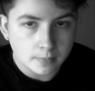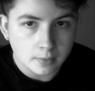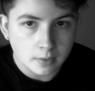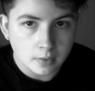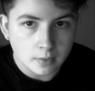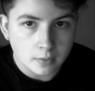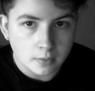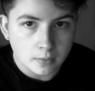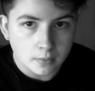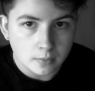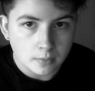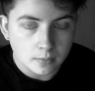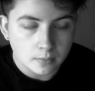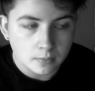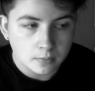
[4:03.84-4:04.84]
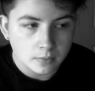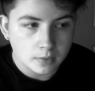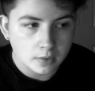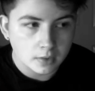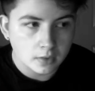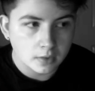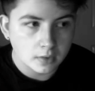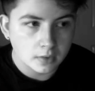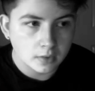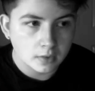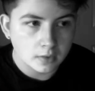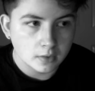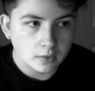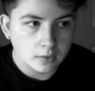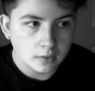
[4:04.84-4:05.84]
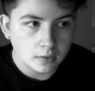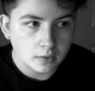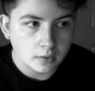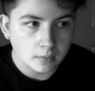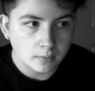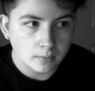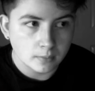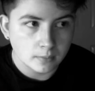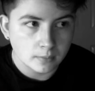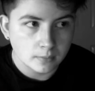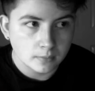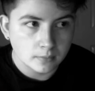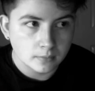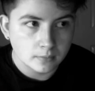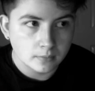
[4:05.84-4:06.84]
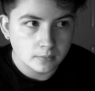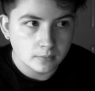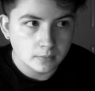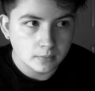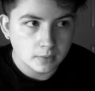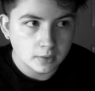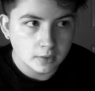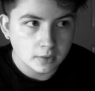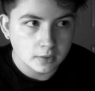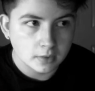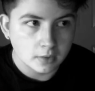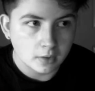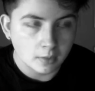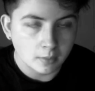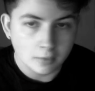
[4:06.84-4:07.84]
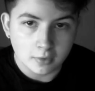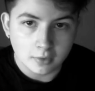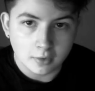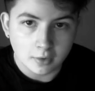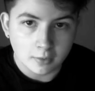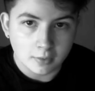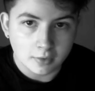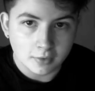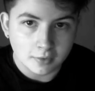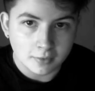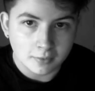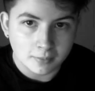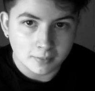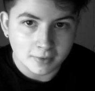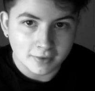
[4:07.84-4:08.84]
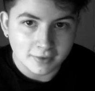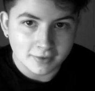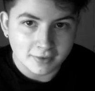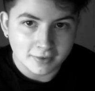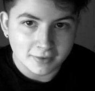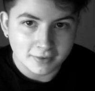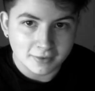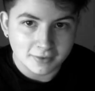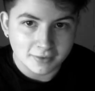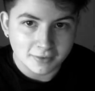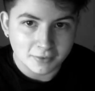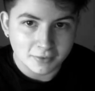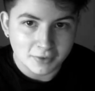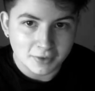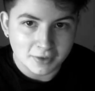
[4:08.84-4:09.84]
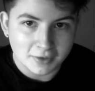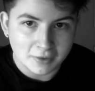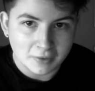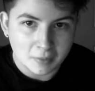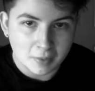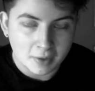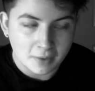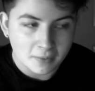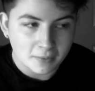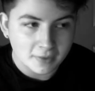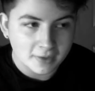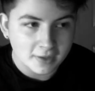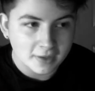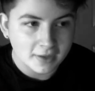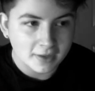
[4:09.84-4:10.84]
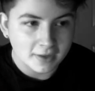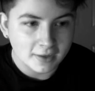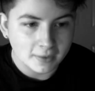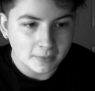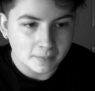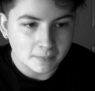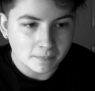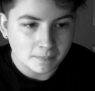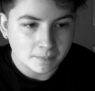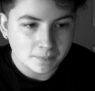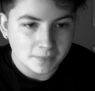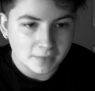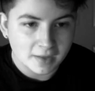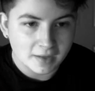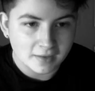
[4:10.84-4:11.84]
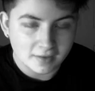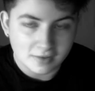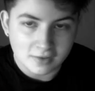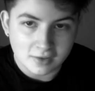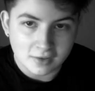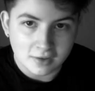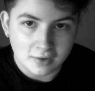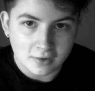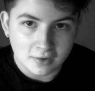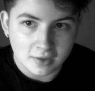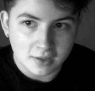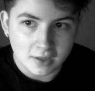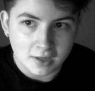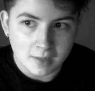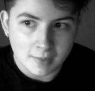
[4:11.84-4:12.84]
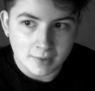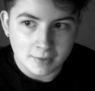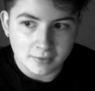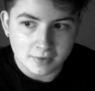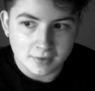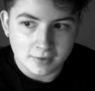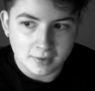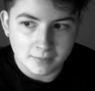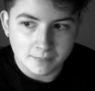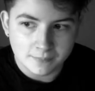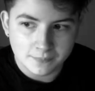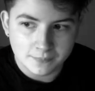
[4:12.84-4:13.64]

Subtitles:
who I'm not going to go into masses of detail about. Essentially, I came out to them